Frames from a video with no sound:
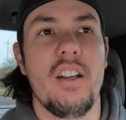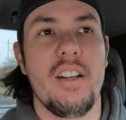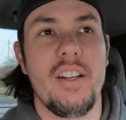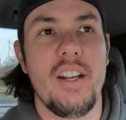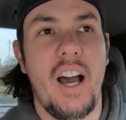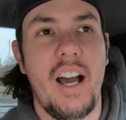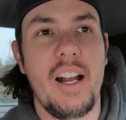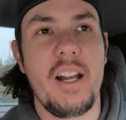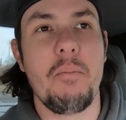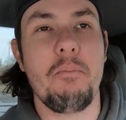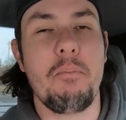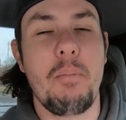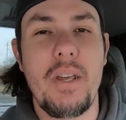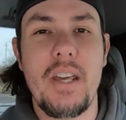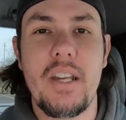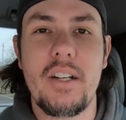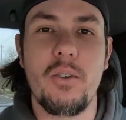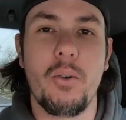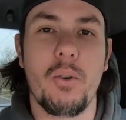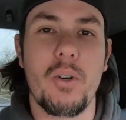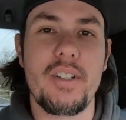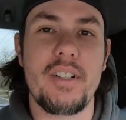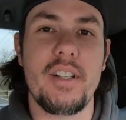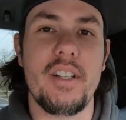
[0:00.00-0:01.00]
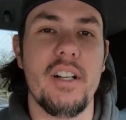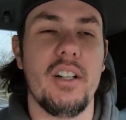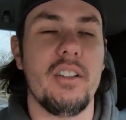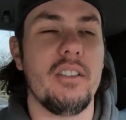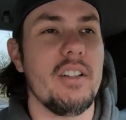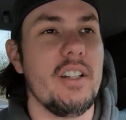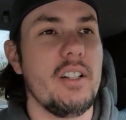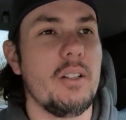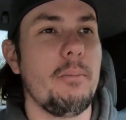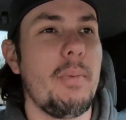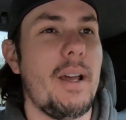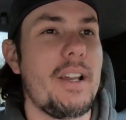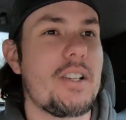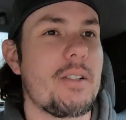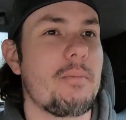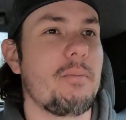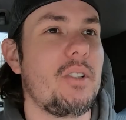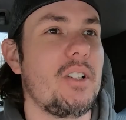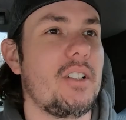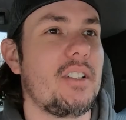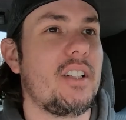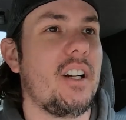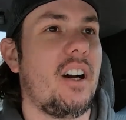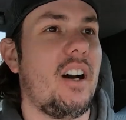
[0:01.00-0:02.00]
Not a big ordeal. It'll make
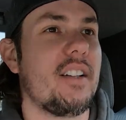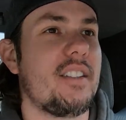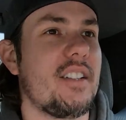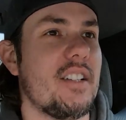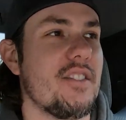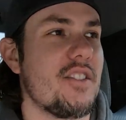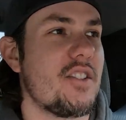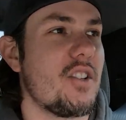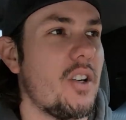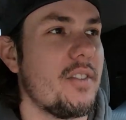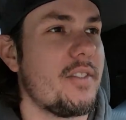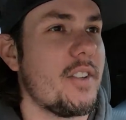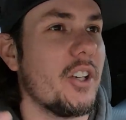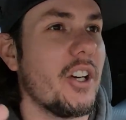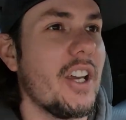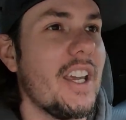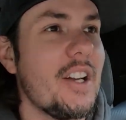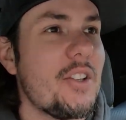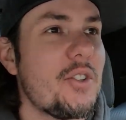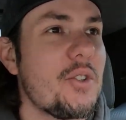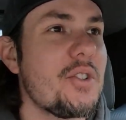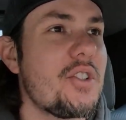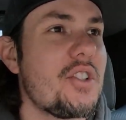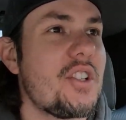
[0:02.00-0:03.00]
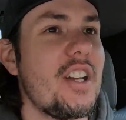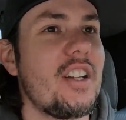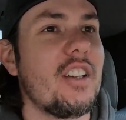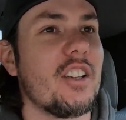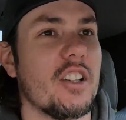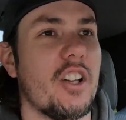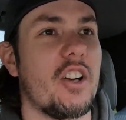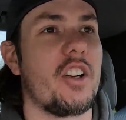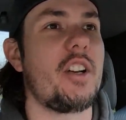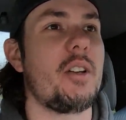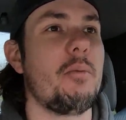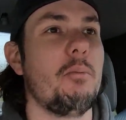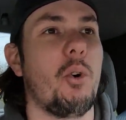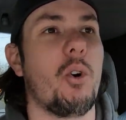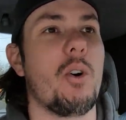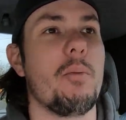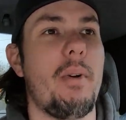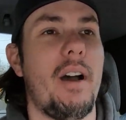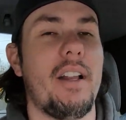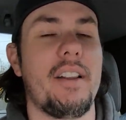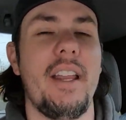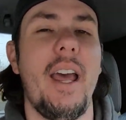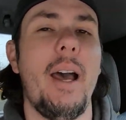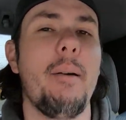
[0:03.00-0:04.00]
some good content. So if you're interested in learning more
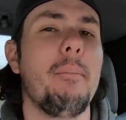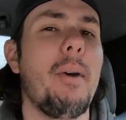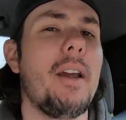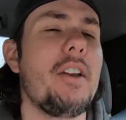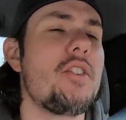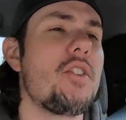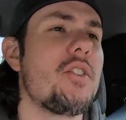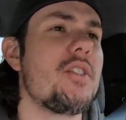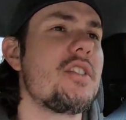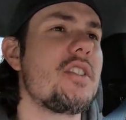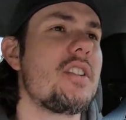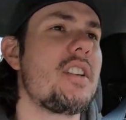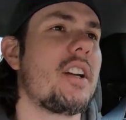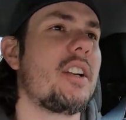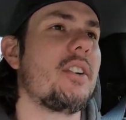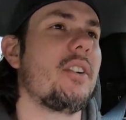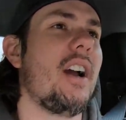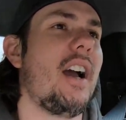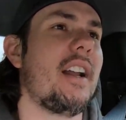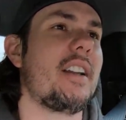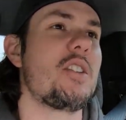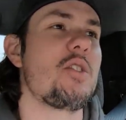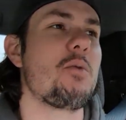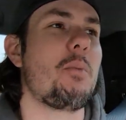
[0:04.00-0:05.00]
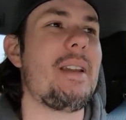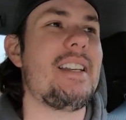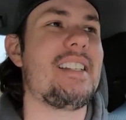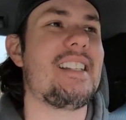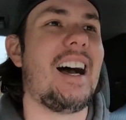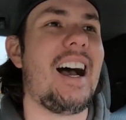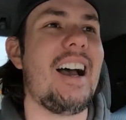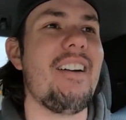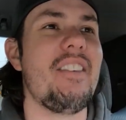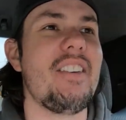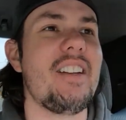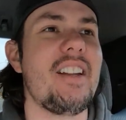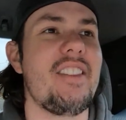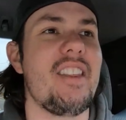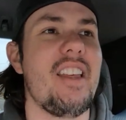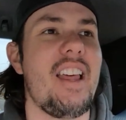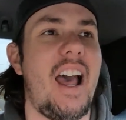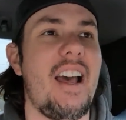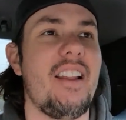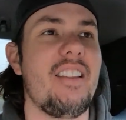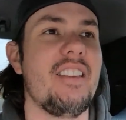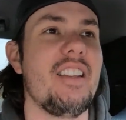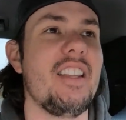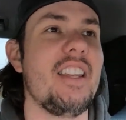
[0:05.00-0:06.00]
about that, make sure and stick around as we dive into
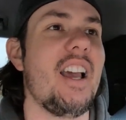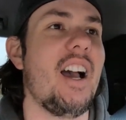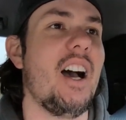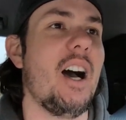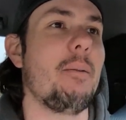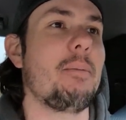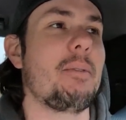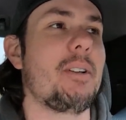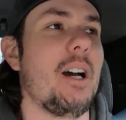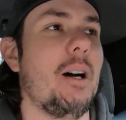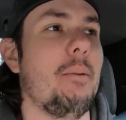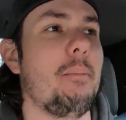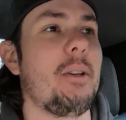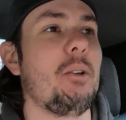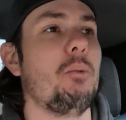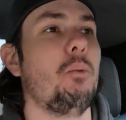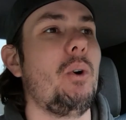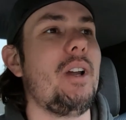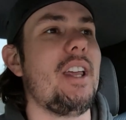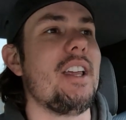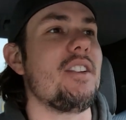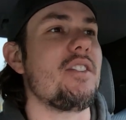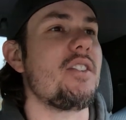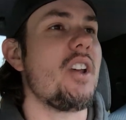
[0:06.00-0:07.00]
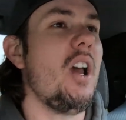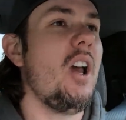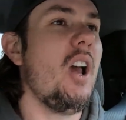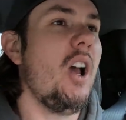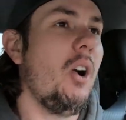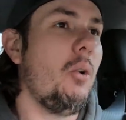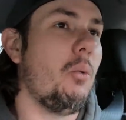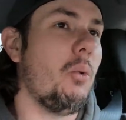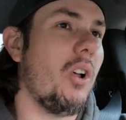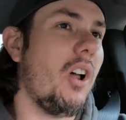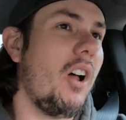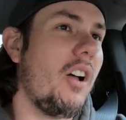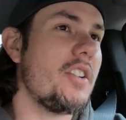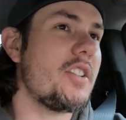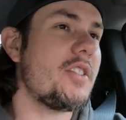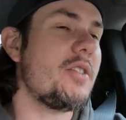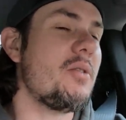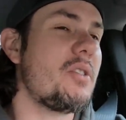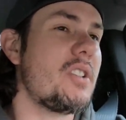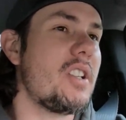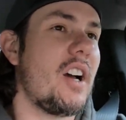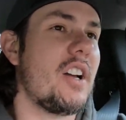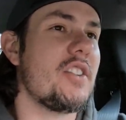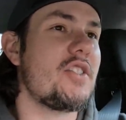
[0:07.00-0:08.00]
that in the upcoming weeks. We'll
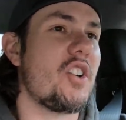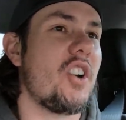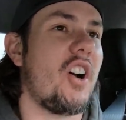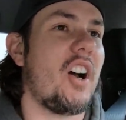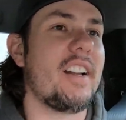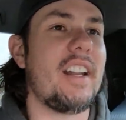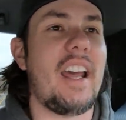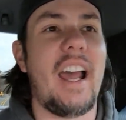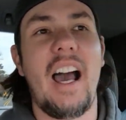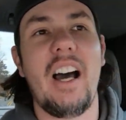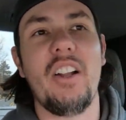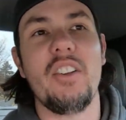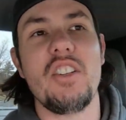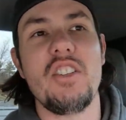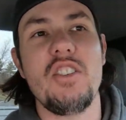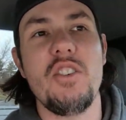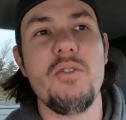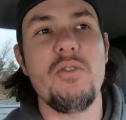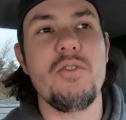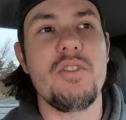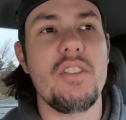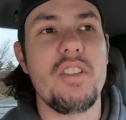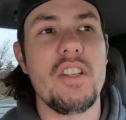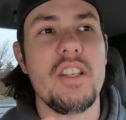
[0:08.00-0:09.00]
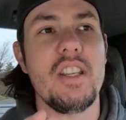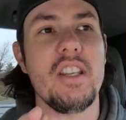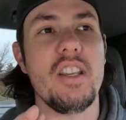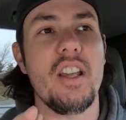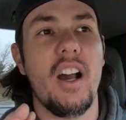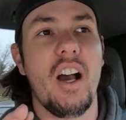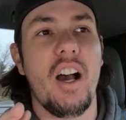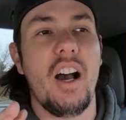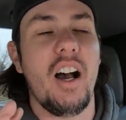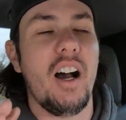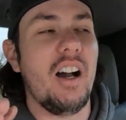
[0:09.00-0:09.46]
also touch on how to use the